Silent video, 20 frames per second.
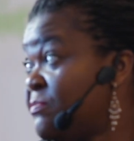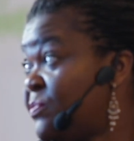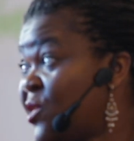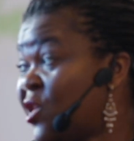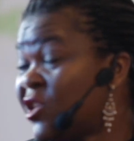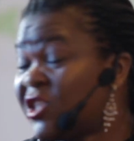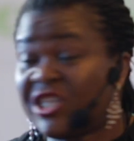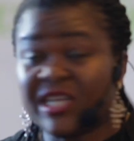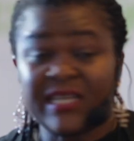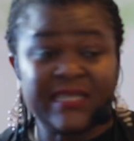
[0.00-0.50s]

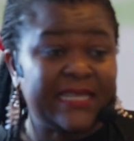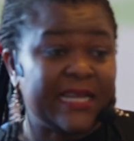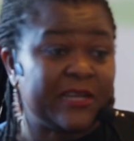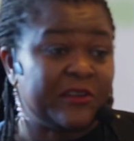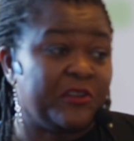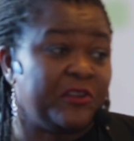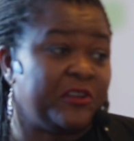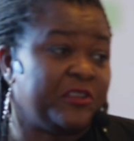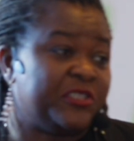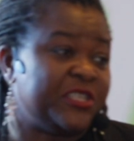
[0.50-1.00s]
blockchain
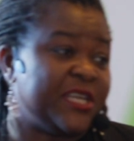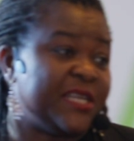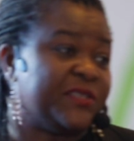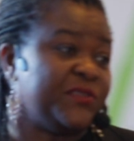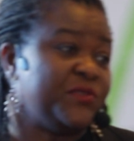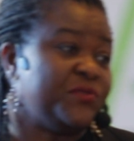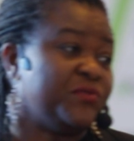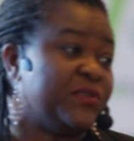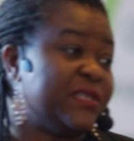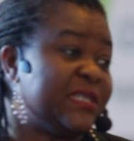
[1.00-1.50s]
technology,
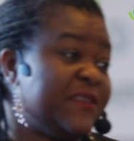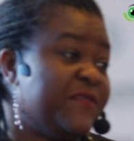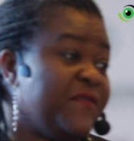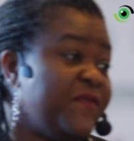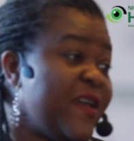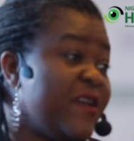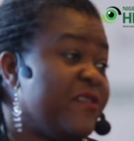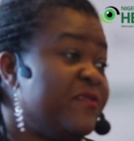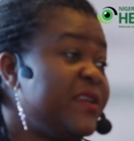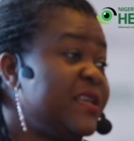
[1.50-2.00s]
as you know, is a
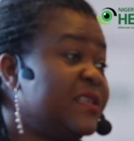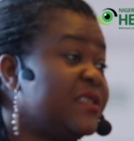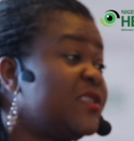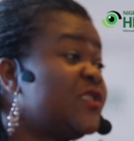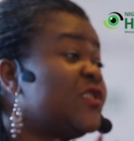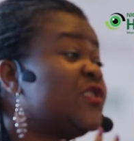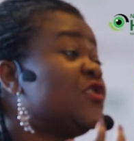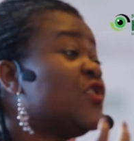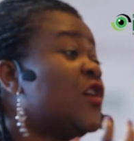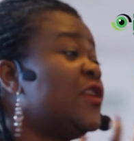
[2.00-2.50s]
very
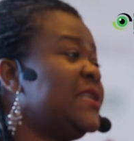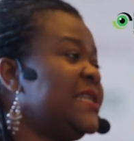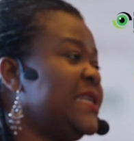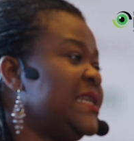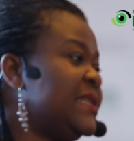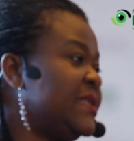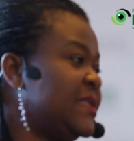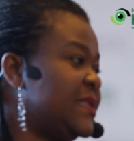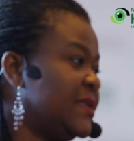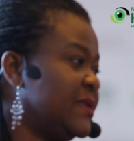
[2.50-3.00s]

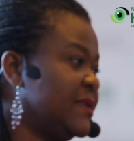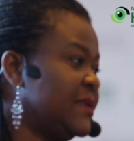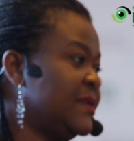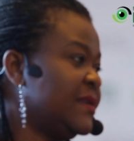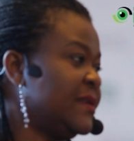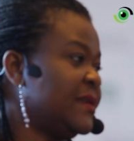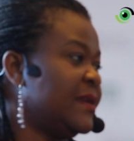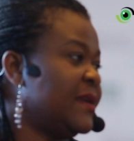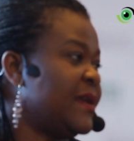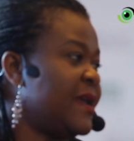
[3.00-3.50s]
solid
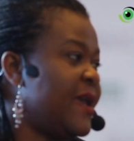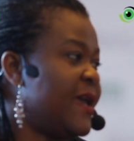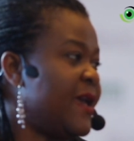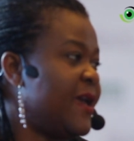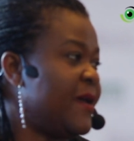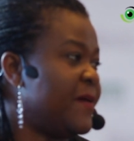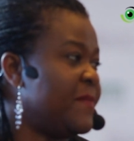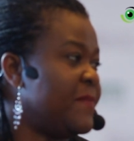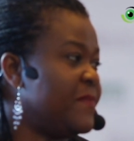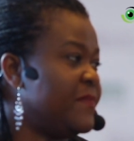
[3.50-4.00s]

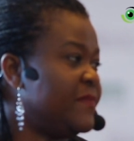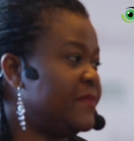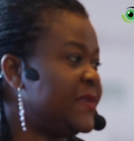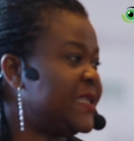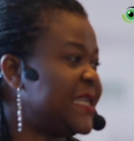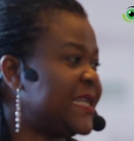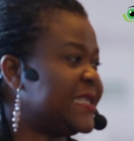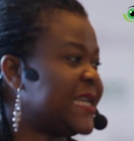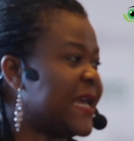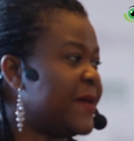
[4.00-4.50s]

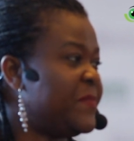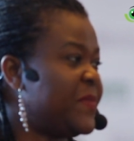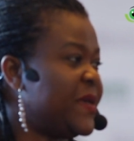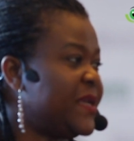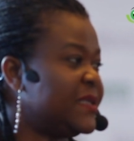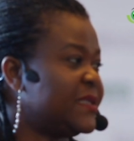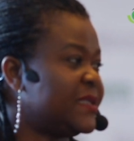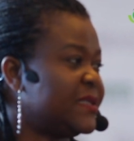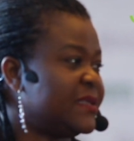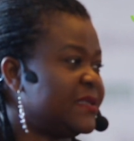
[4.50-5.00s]

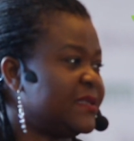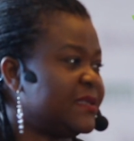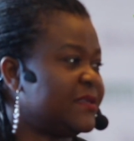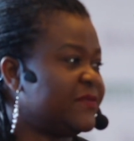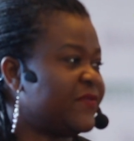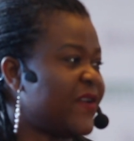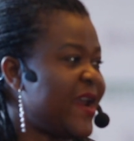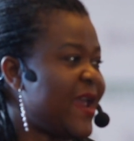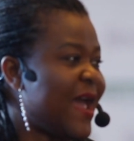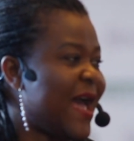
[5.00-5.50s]
database.
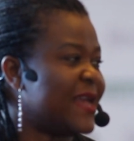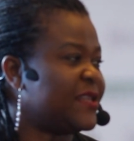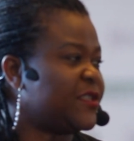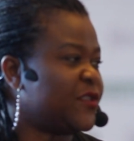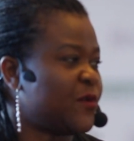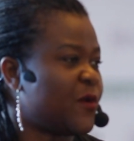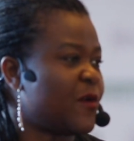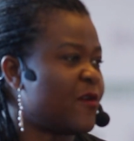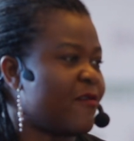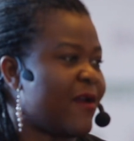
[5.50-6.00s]
It's very hard
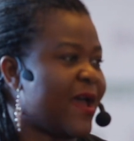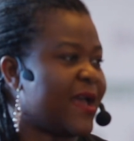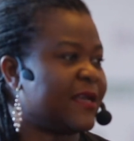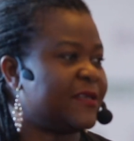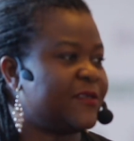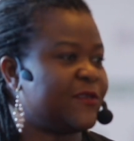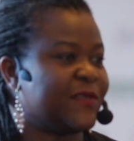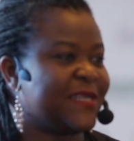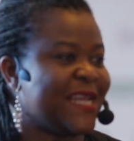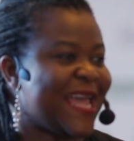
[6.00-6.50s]
to
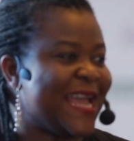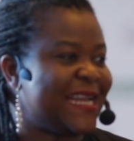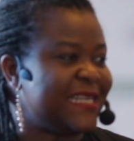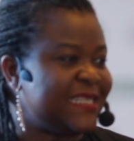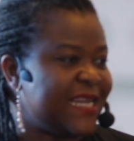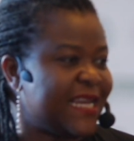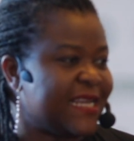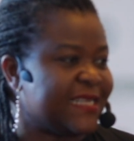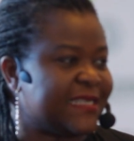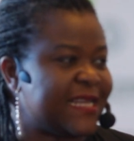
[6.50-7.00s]
crack. So the
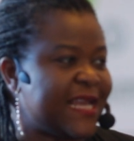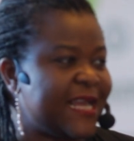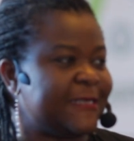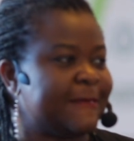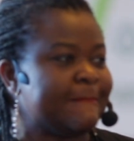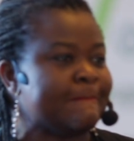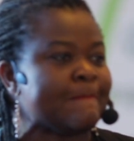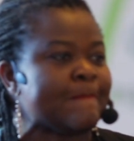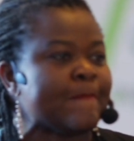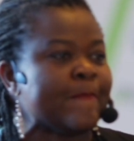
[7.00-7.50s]
idea is
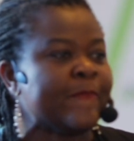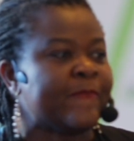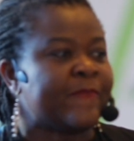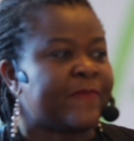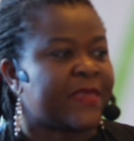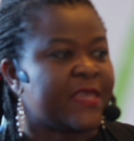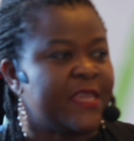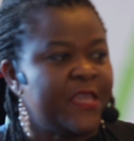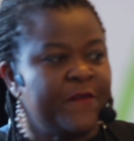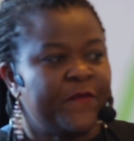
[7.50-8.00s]
that
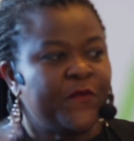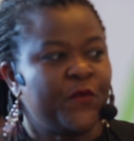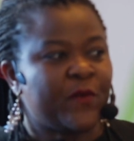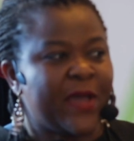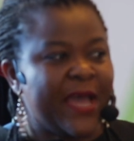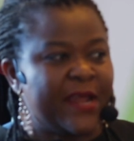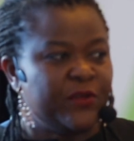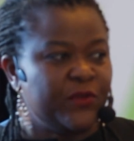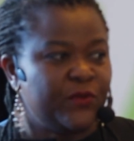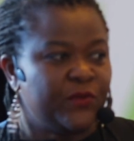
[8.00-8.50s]
if you
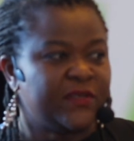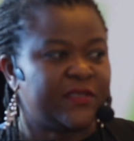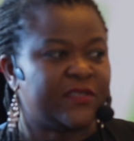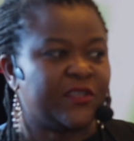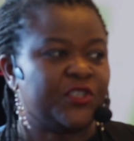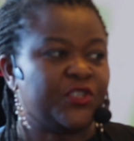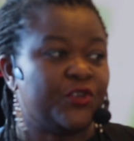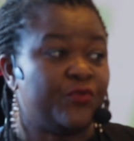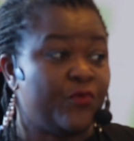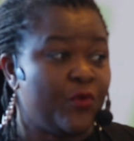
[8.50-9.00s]
can use
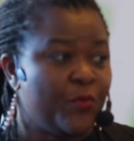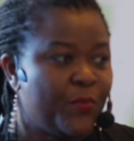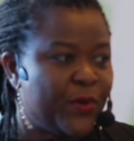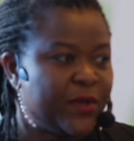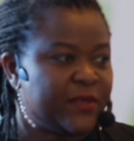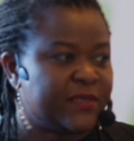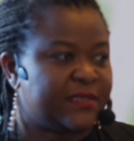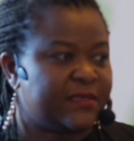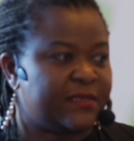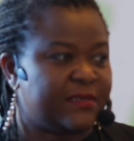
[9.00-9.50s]
such a
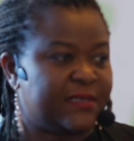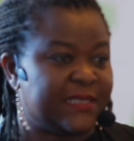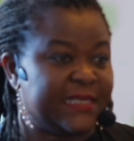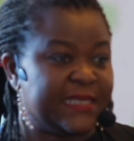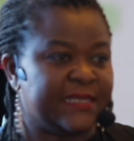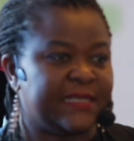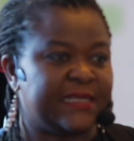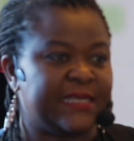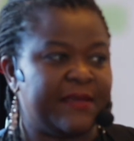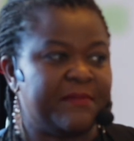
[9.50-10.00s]
robust
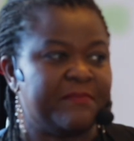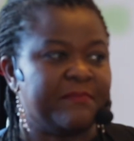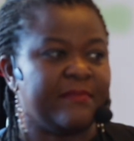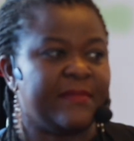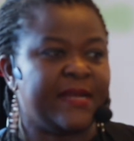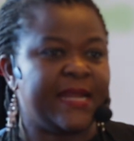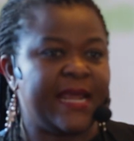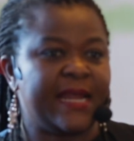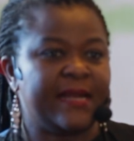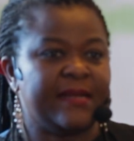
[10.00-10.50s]
system,
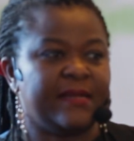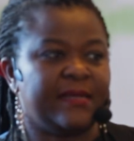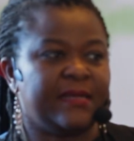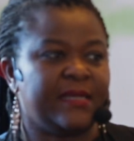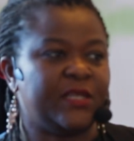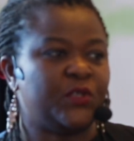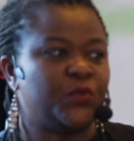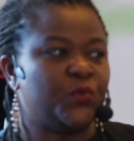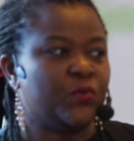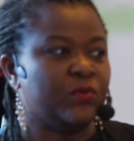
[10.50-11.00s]
then
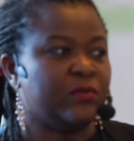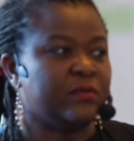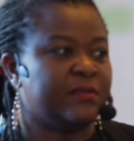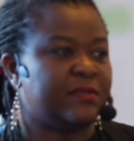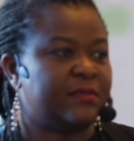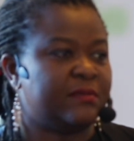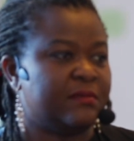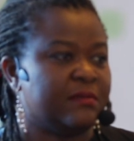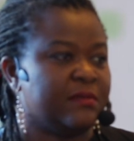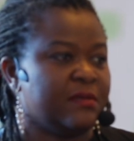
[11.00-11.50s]
it will